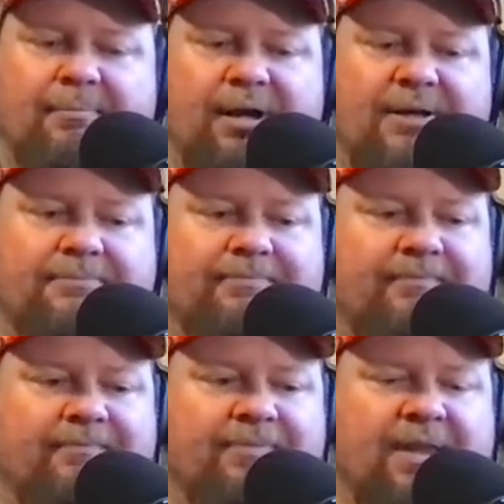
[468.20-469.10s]
But
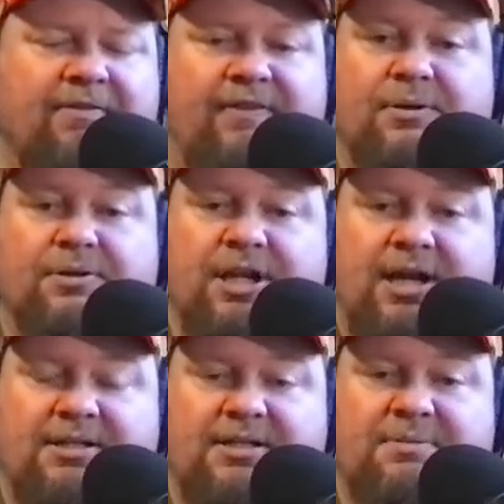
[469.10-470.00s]
Phil
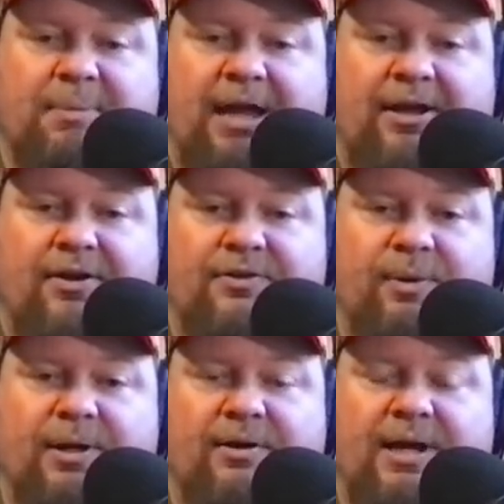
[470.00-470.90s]
Johnson's back on
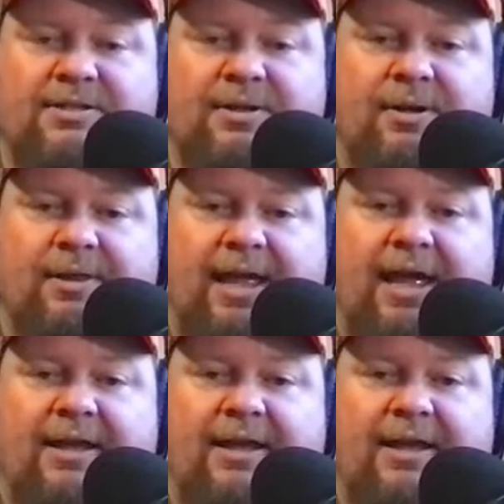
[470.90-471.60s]
Twitter. I saw that.